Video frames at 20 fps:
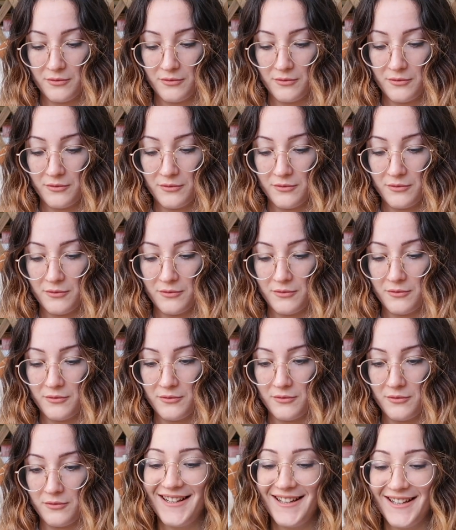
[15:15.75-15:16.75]
ready?
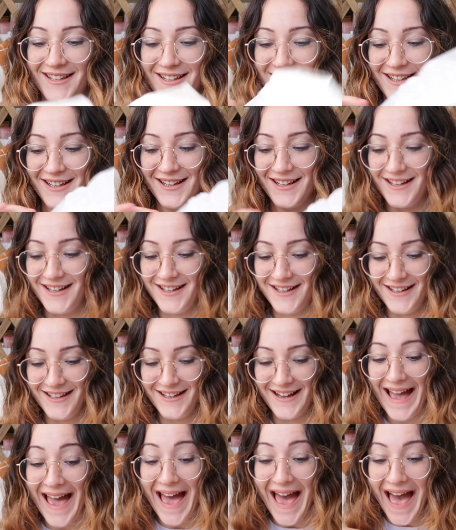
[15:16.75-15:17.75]

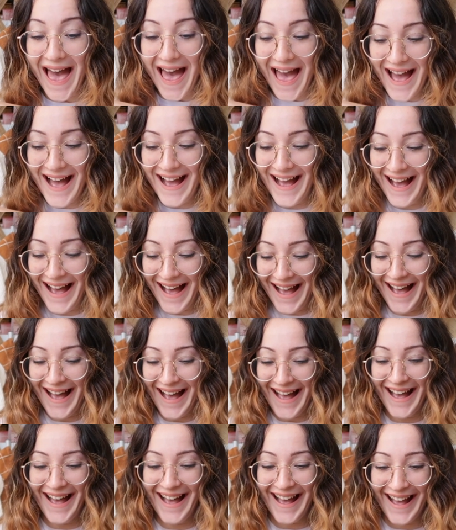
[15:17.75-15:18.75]

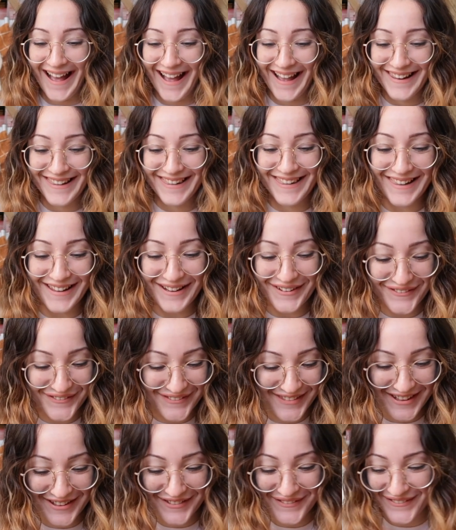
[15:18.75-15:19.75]
I love
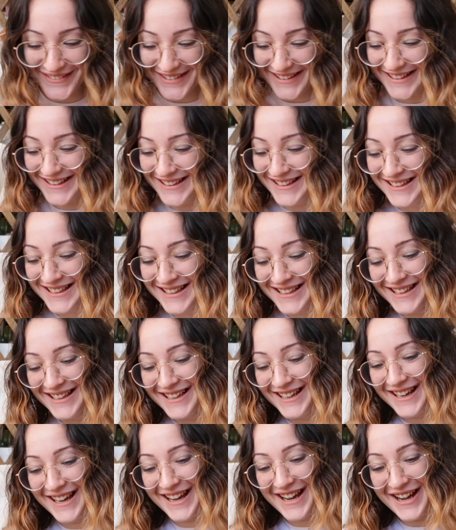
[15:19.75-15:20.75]
them.
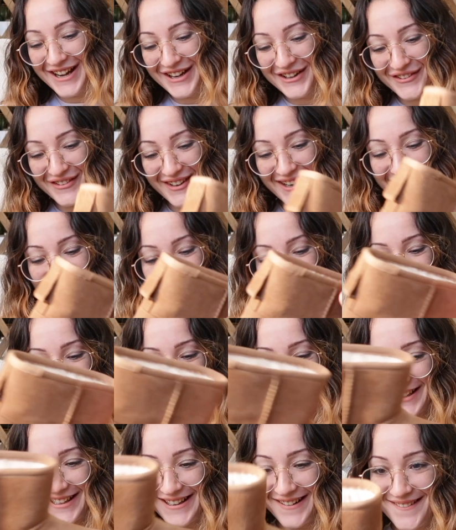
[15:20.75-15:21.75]
Oh my
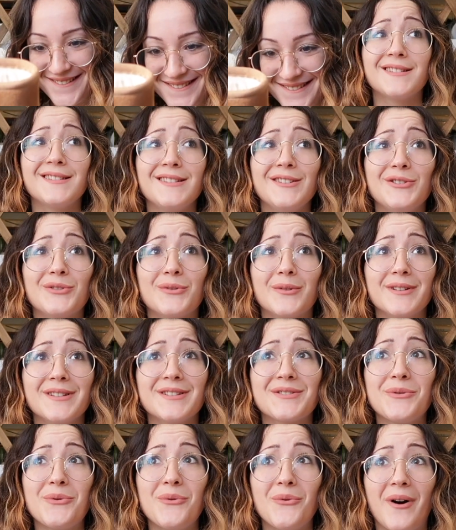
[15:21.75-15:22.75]
god. See, the
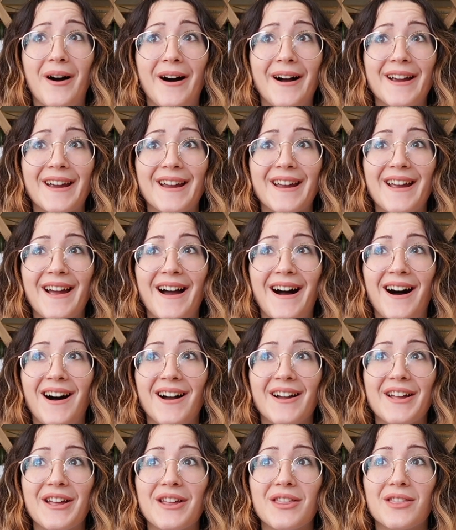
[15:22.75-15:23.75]
reason why
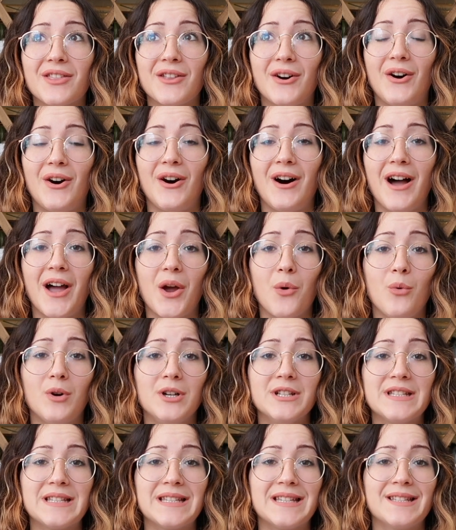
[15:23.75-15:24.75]
I thought I
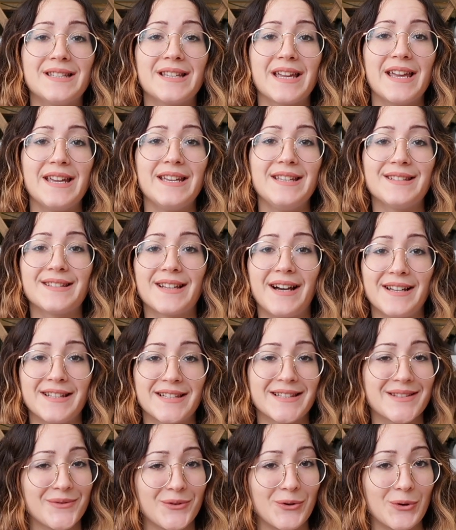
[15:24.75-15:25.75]
wanted a size
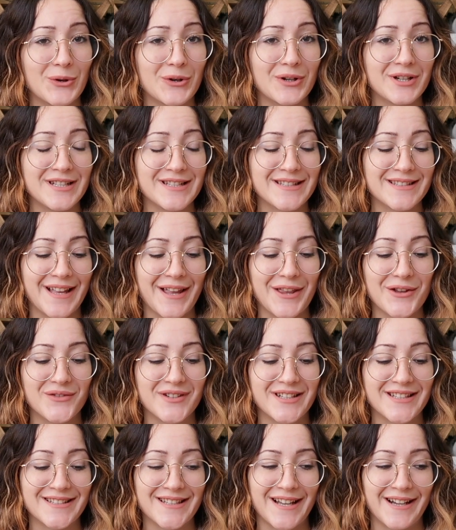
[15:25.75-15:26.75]
4 instead of
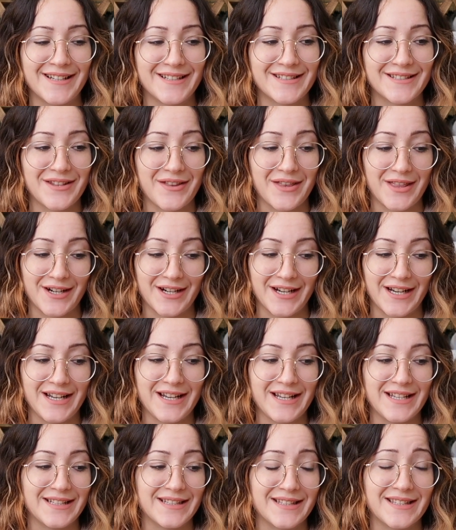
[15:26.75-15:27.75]
a size
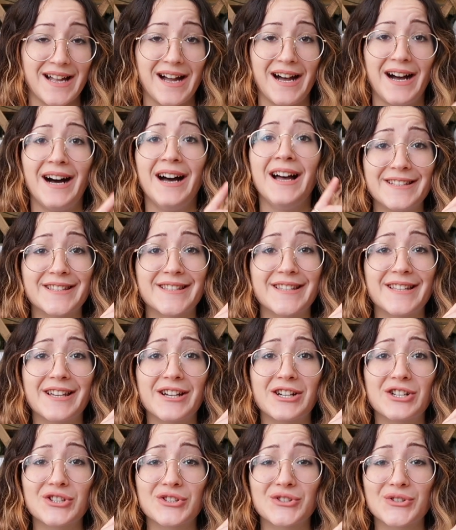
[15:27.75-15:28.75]
3 is that these things
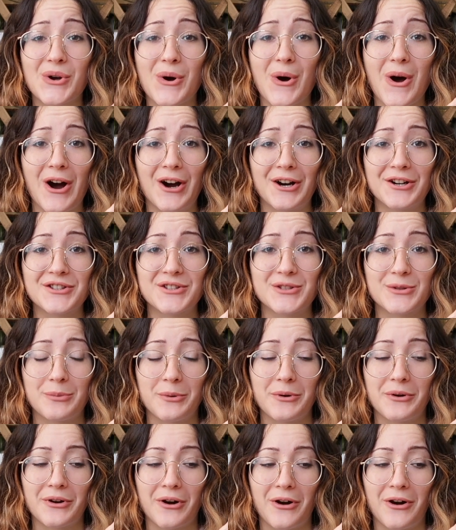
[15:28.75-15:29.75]
are so hard to
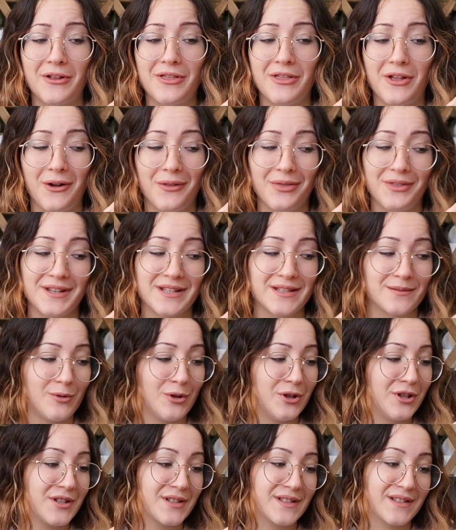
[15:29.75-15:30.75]
put on the
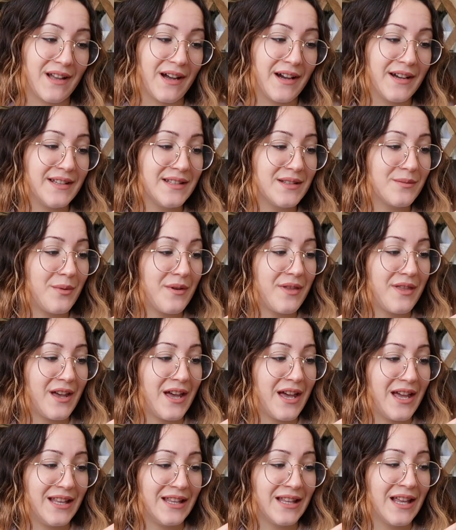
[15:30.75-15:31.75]
smaller size, but
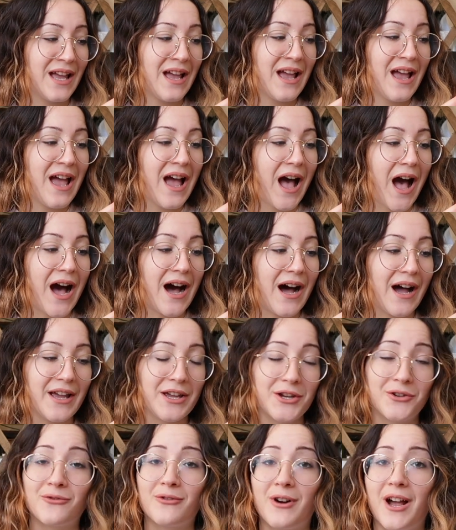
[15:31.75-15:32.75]
then
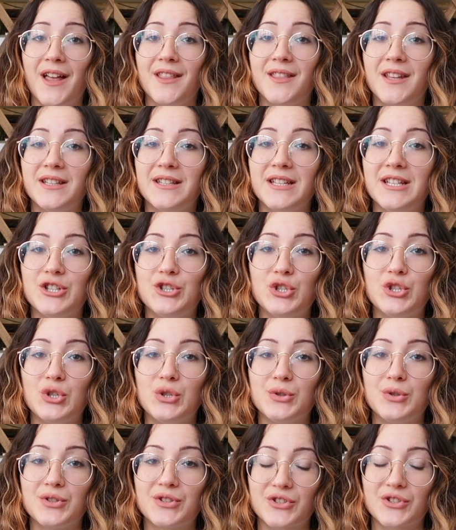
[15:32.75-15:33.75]
I read that they
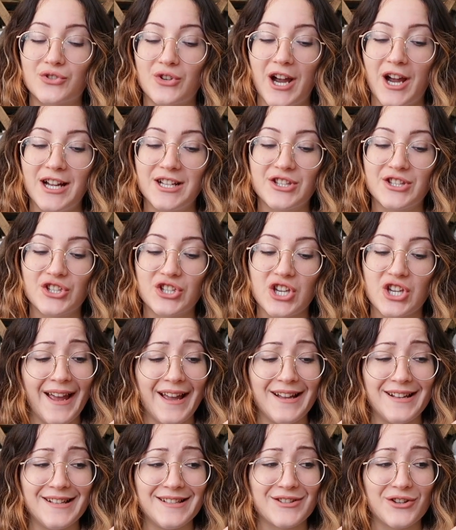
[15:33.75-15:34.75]
do stretch,
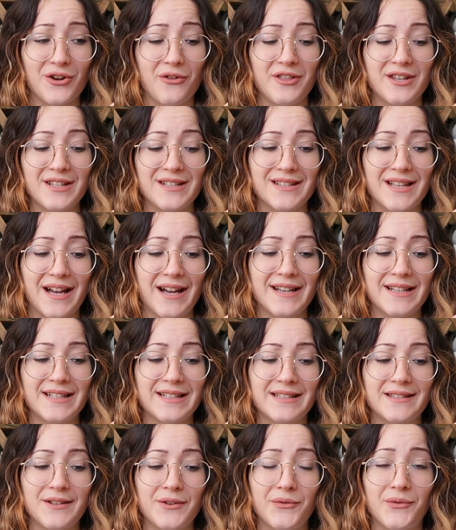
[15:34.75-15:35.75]
and on the
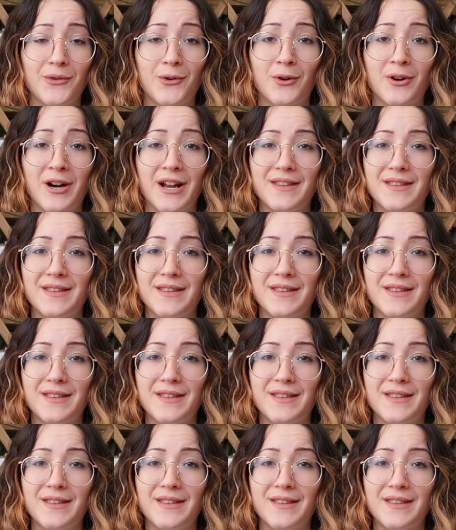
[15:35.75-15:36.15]
size 4 I